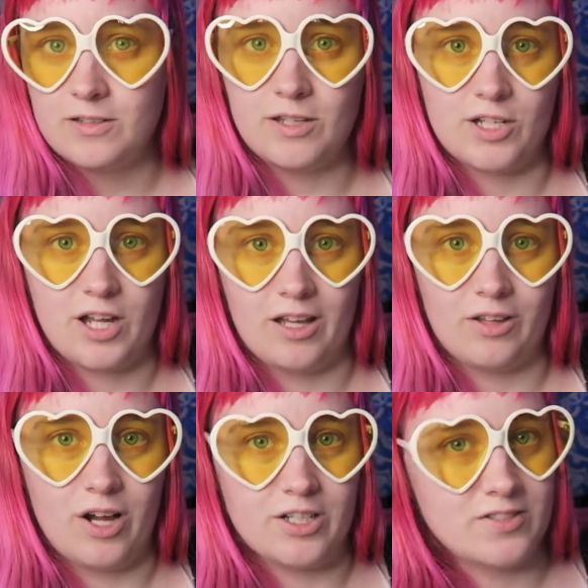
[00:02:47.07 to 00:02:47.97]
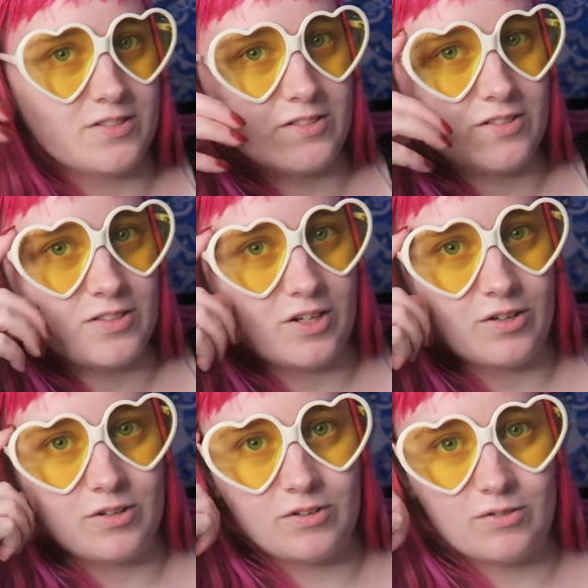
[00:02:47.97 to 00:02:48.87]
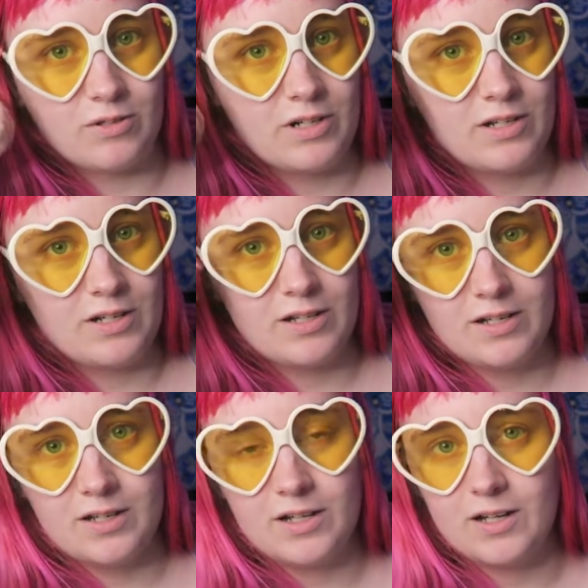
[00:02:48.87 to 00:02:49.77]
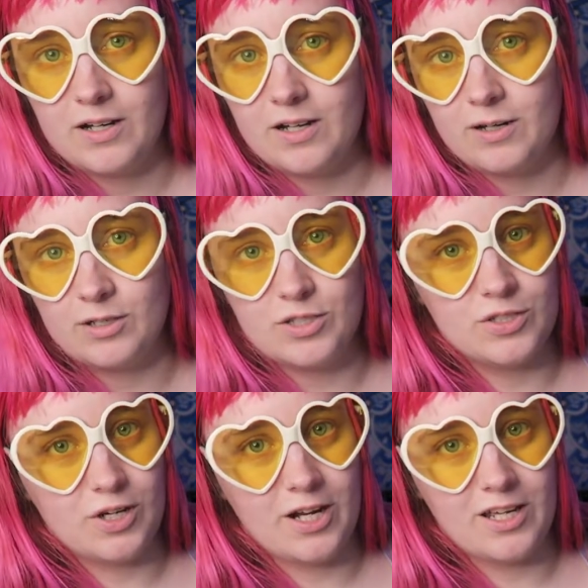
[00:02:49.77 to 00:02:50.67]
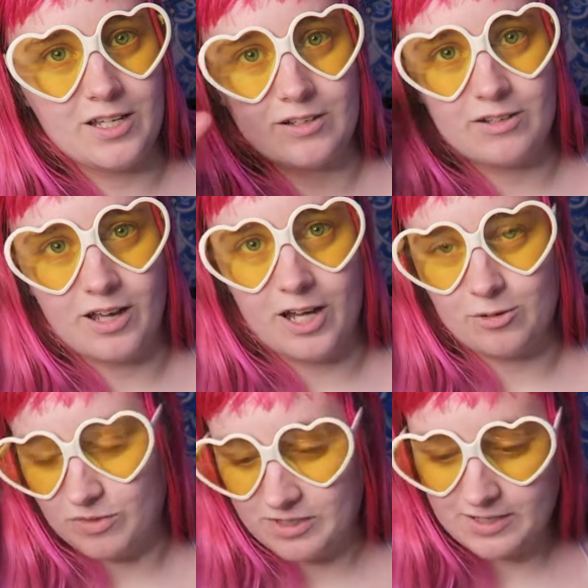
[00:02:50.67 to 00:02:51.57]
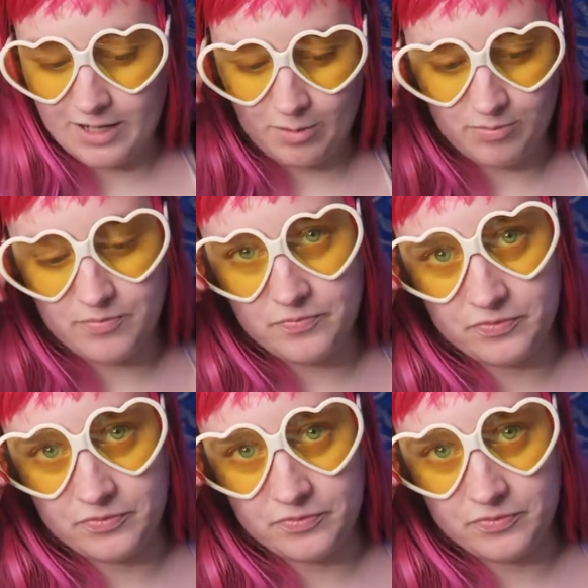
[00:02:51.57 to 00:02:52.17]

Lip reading: they got lost. So tried again. Got them this time.